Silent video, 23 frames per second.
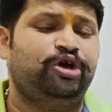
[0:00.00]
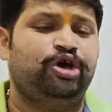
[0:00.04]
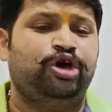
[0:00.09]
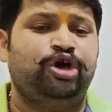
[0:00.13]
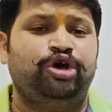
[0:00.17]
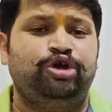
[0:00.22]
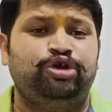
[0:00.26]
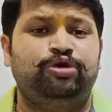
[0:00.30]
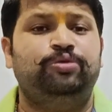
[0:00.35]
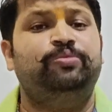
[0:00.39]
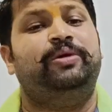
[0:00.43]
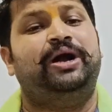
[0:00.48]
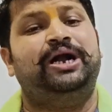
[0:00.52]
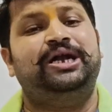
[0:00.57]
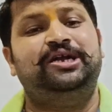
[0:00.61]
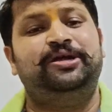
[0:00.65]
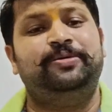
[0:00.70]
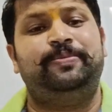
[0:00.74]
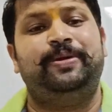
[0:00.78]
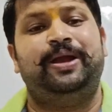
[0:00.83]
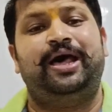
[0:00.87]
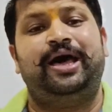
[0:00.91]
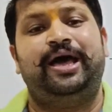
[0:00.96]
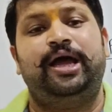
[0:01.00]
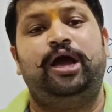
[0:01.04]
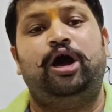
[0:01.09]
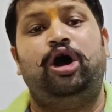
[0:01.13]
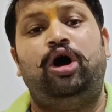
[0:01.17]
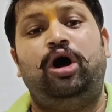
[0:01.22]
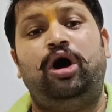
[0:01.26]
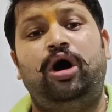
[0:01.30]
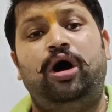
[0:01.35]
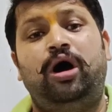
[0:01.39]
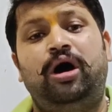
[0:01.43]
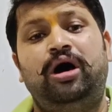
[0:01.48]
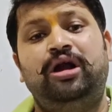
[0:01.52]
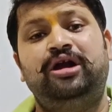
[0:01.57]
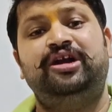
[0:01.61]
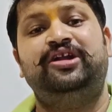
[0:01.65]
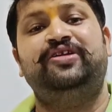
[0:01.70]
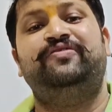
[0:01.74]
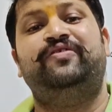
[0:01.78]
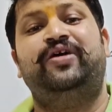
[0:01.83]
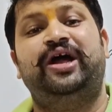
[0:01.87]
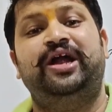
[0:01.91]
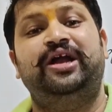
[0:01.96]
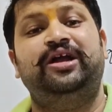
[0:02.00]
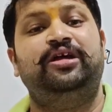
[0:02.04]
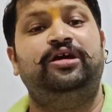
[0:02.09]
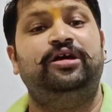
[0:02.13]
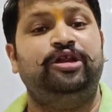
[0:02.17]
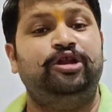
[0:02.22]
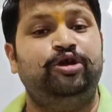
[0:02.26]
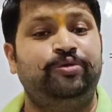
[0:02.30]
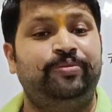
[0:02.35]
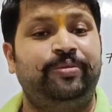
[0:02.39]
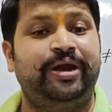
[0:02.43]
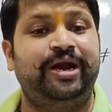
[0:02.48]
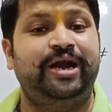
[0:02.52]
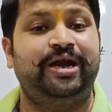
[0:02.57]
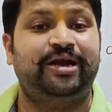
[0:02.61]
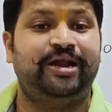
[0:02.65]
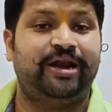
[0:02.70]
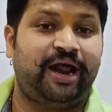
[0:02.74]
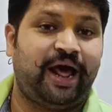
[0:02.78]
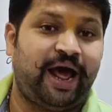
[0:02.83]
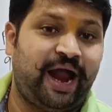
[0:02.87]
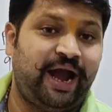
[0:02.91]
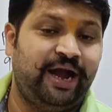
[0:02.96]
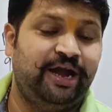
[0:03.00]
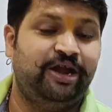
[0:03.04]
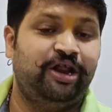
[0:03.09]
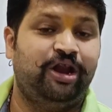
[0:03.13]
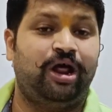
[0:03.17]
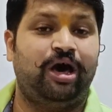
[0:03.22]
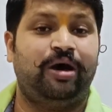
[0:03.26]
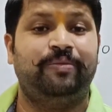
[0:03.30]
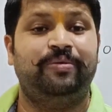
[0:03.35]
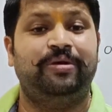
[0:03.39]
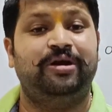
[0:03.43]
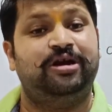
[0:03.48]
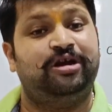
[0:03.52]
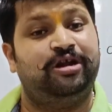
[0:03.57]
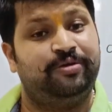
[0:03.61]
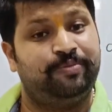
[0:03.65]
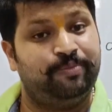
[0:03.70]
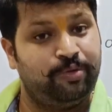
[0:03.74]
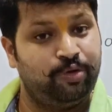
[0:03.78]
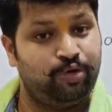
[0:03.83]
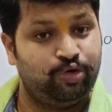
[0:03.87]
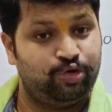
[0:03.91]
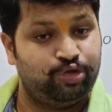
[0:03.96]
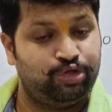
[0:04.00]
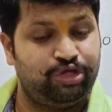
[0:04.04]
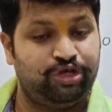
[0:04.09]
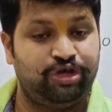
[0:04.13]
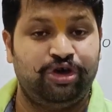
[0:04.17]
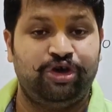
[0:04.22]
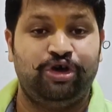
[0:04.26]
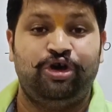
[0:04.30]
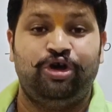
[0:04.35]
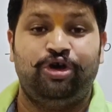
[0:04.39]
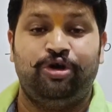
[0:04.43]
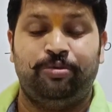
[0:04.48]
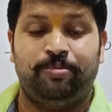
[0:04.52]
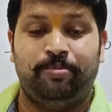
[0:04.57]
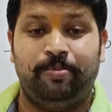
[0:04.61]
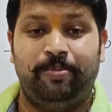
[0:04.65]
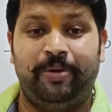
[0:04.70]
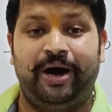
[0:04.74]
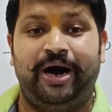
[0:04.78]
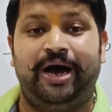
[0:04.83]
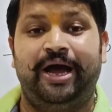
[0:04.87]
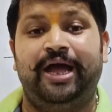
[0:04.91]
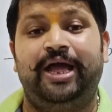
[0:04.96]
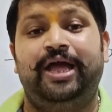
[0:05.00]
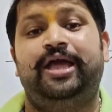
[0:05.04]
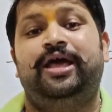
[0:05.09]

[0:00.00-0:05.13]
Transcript: you multiply or divide numerator and denominator both by